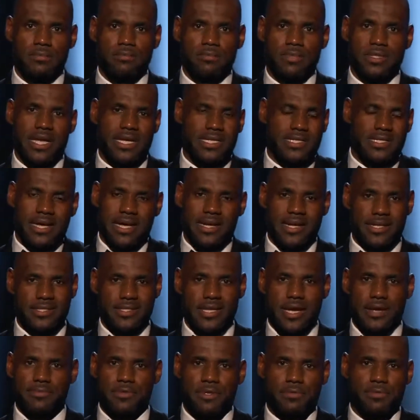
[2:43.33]
But that's not
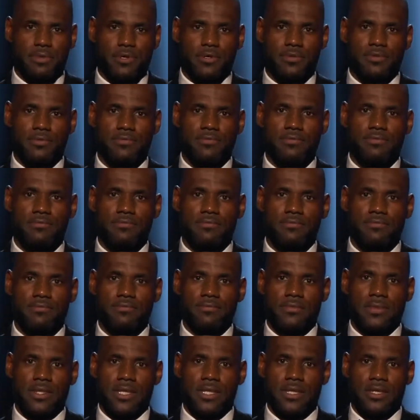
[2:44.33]
acceptable.
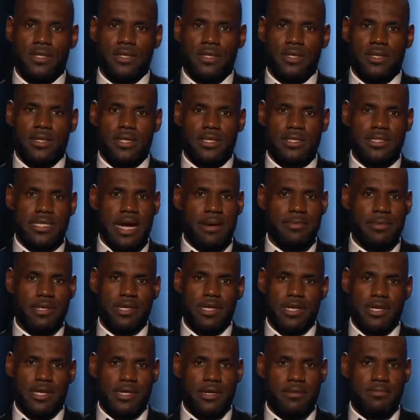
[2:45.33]
It's time to
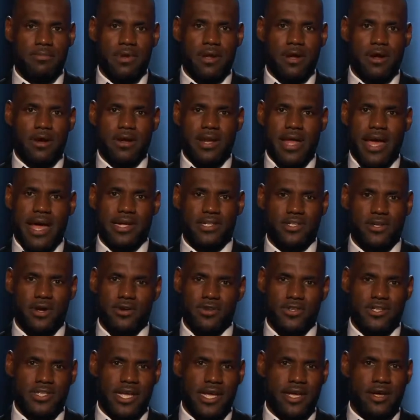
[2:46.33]
look in the mirror and ask
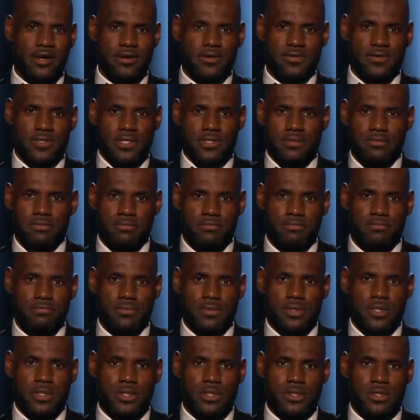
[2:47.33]
ourselves,
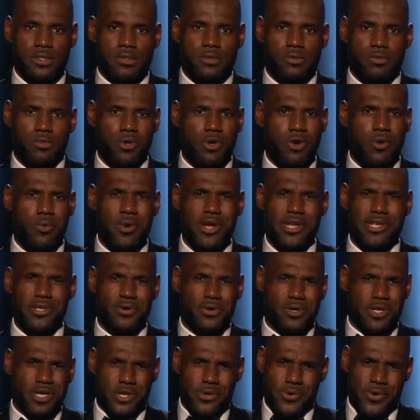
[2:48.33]
what are we
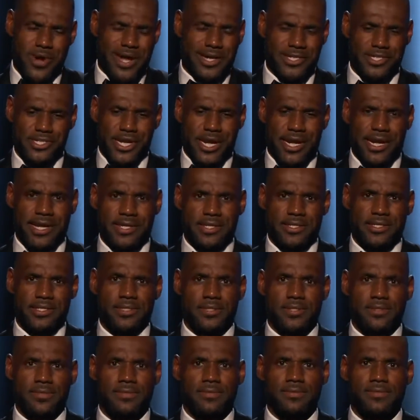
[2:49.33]
doing to create change?
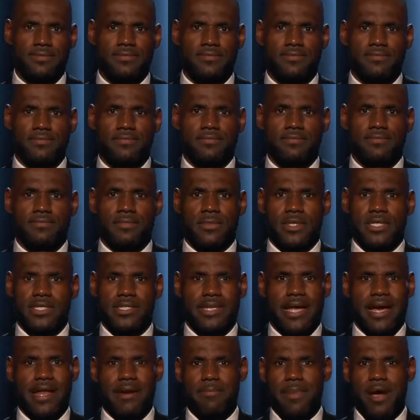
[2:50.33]

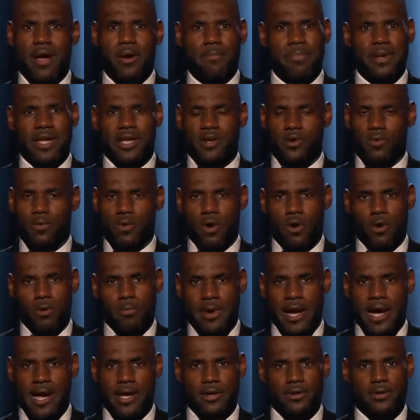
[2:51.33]
It's not about being a role
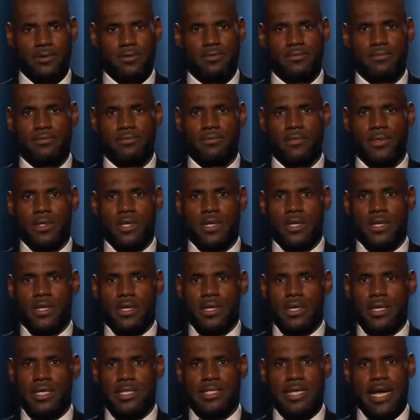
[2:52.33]
model.
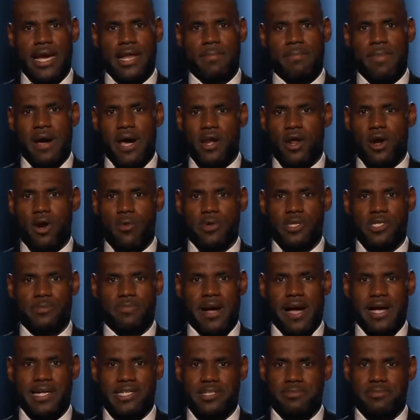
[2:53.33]
It's not about our
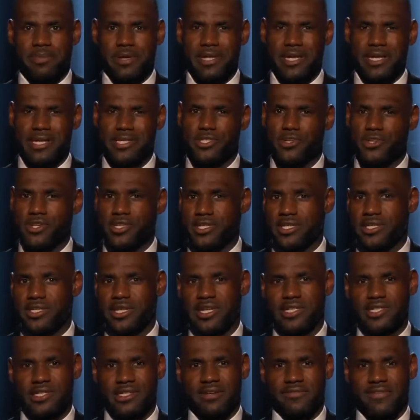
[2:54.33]
responsibilities to the
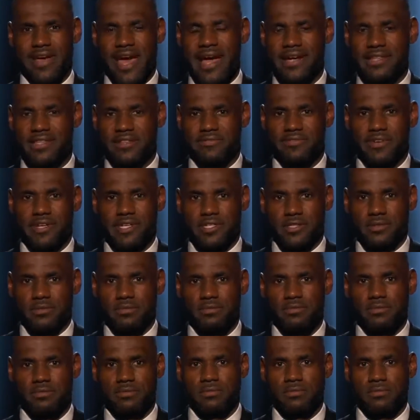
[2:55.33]
tradition of activism.